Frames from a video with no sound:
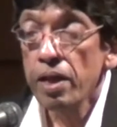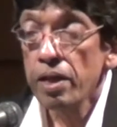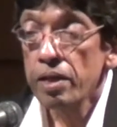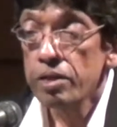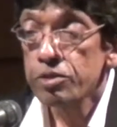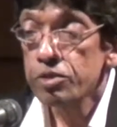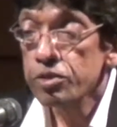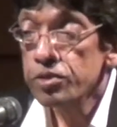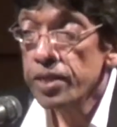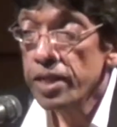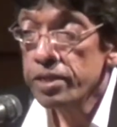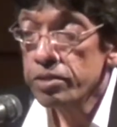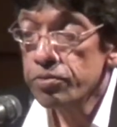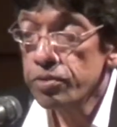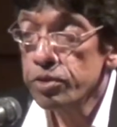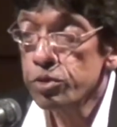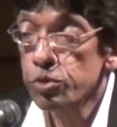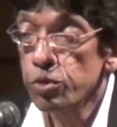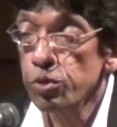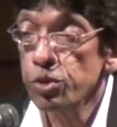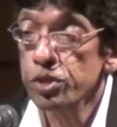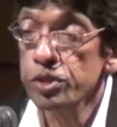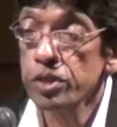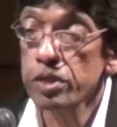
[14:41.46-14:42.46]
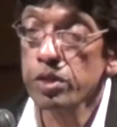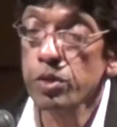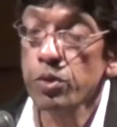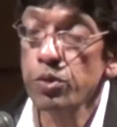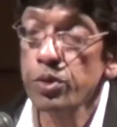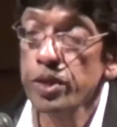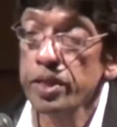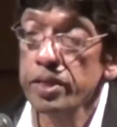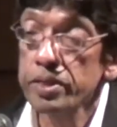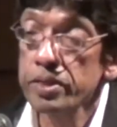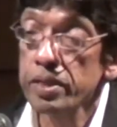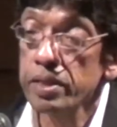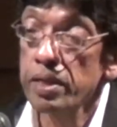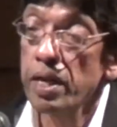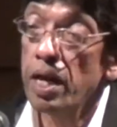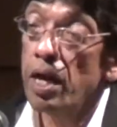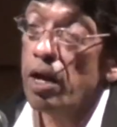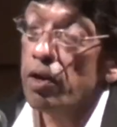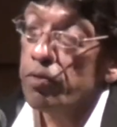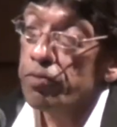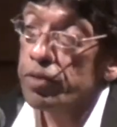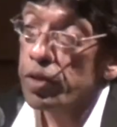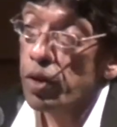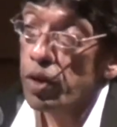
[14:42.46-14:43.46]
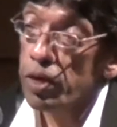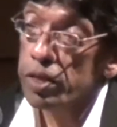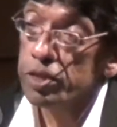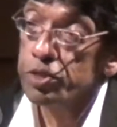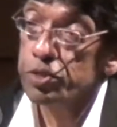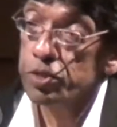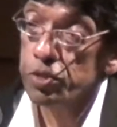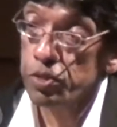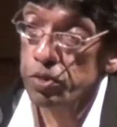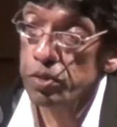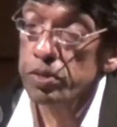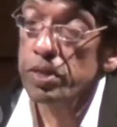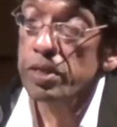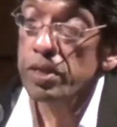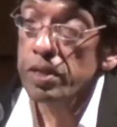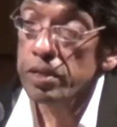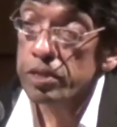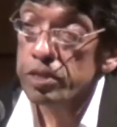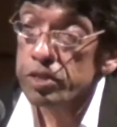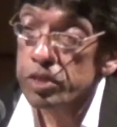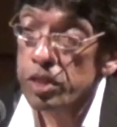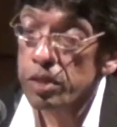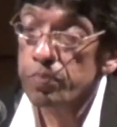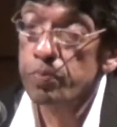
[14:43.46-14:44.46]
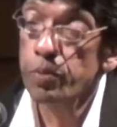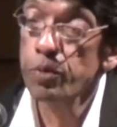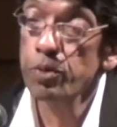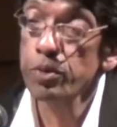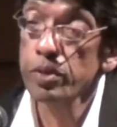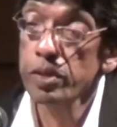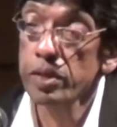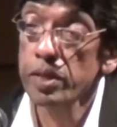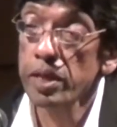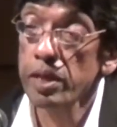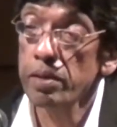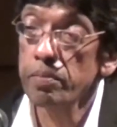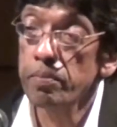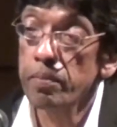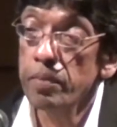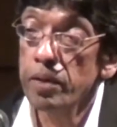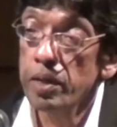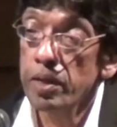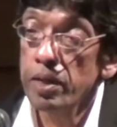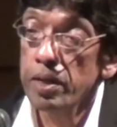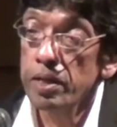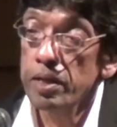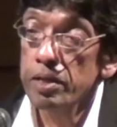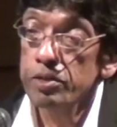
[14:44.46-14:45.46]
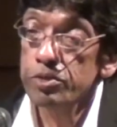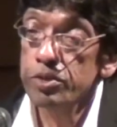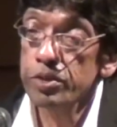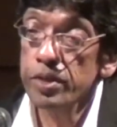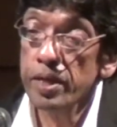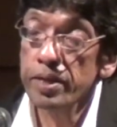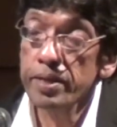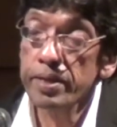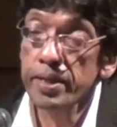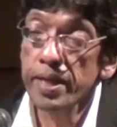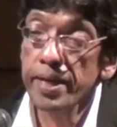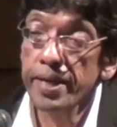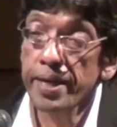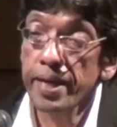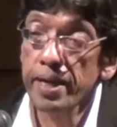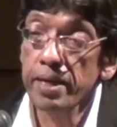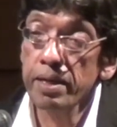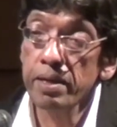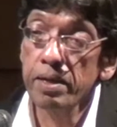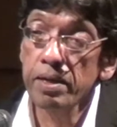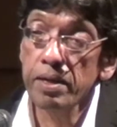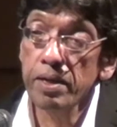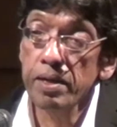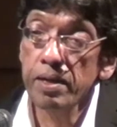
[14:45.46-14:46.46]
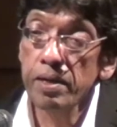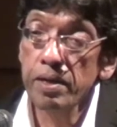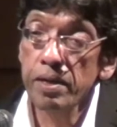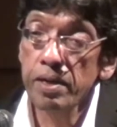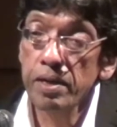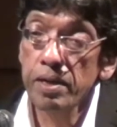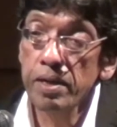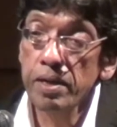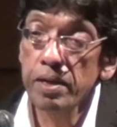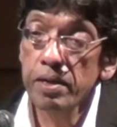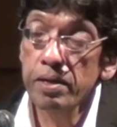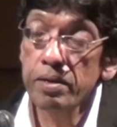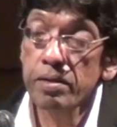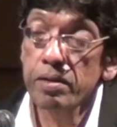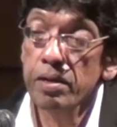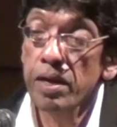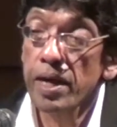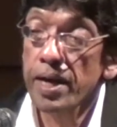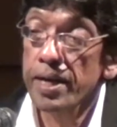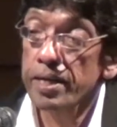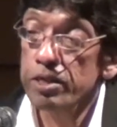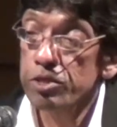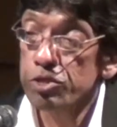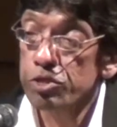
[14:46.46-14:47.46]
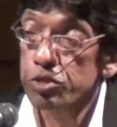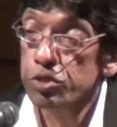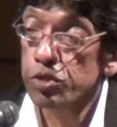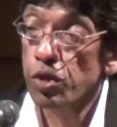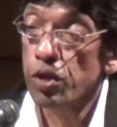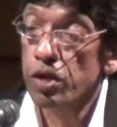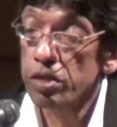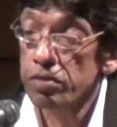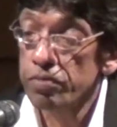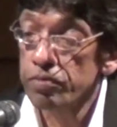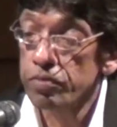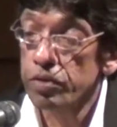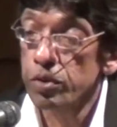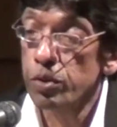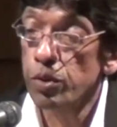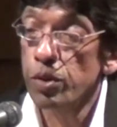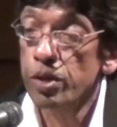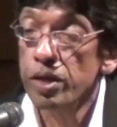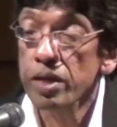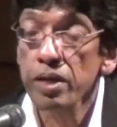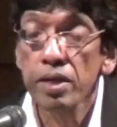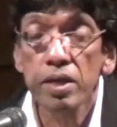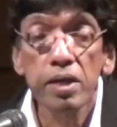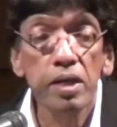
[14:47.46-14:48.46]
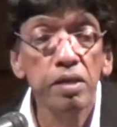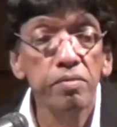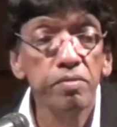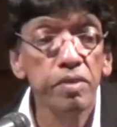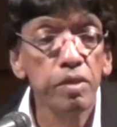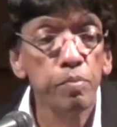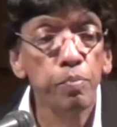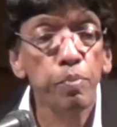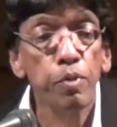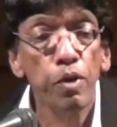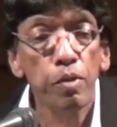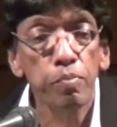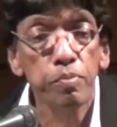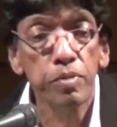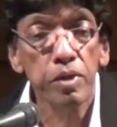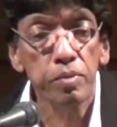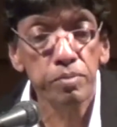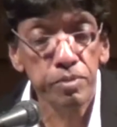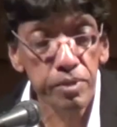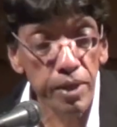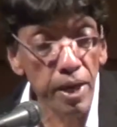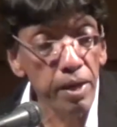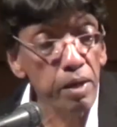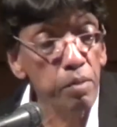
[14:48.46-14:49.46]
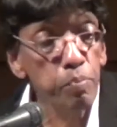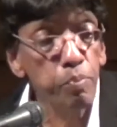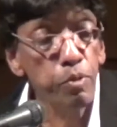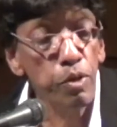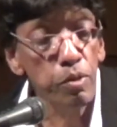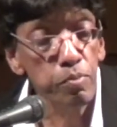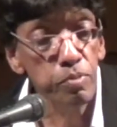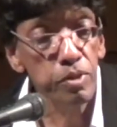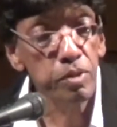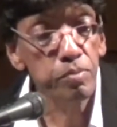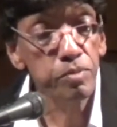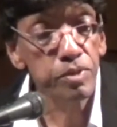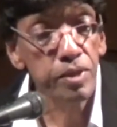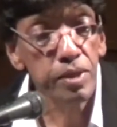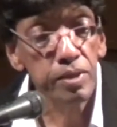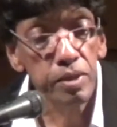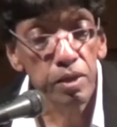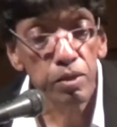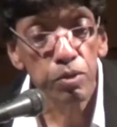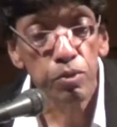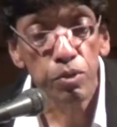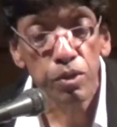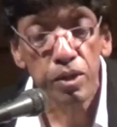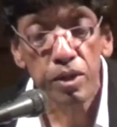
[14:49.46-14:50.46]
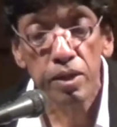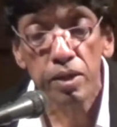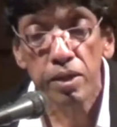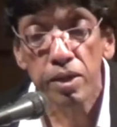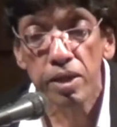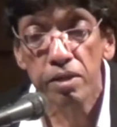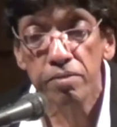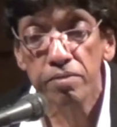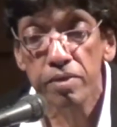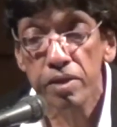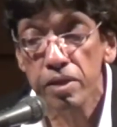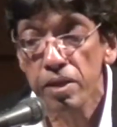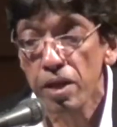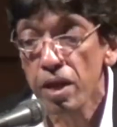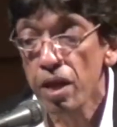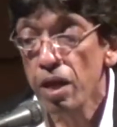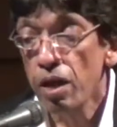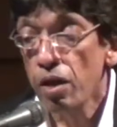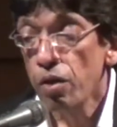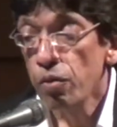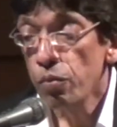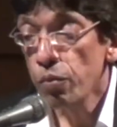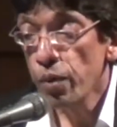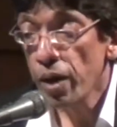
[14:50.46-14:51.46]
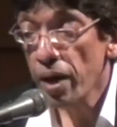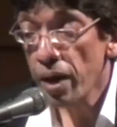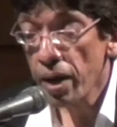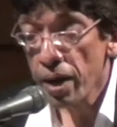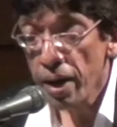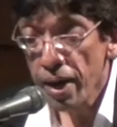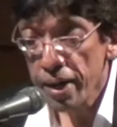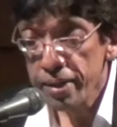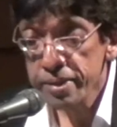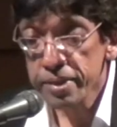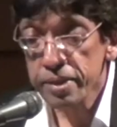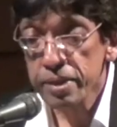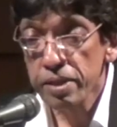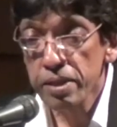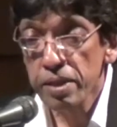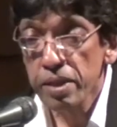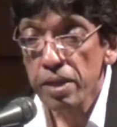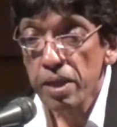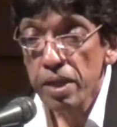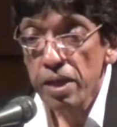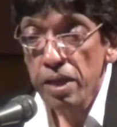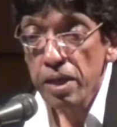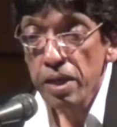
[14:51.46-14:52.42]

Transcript: So that's for social cohesion. We also support them so that they can try and solve local level problems. There are problems at the local level where as a